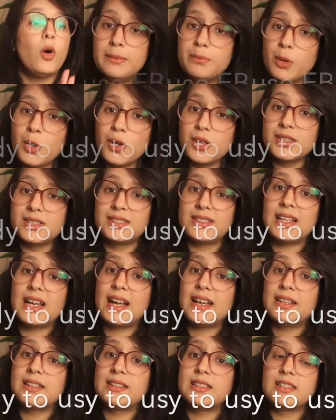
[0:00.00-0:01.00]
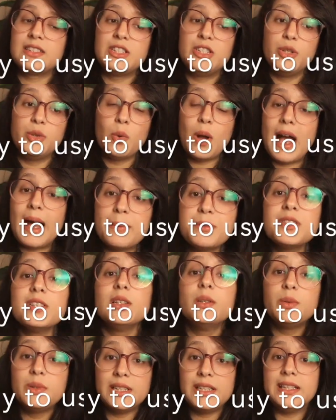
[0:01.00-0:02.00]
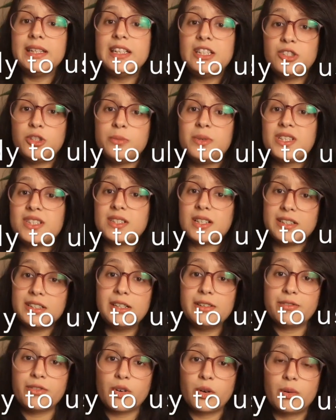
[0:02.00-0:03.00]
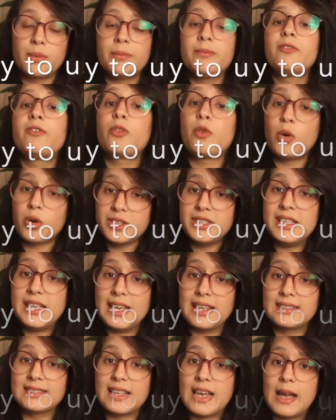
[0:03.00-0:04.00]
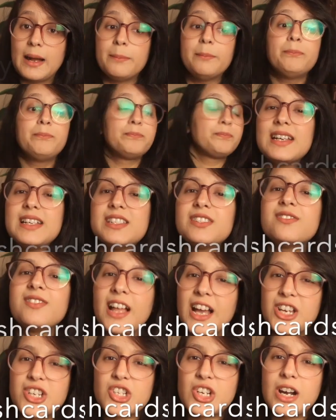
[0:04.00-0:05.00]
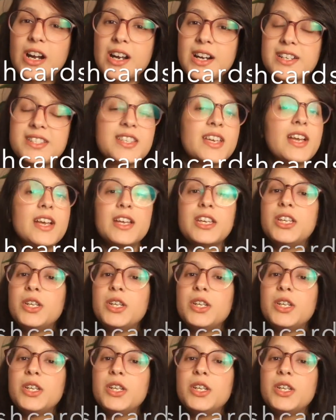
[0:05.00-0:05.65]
ebooks that you absolutely need to be studying from for the exam, flashcards,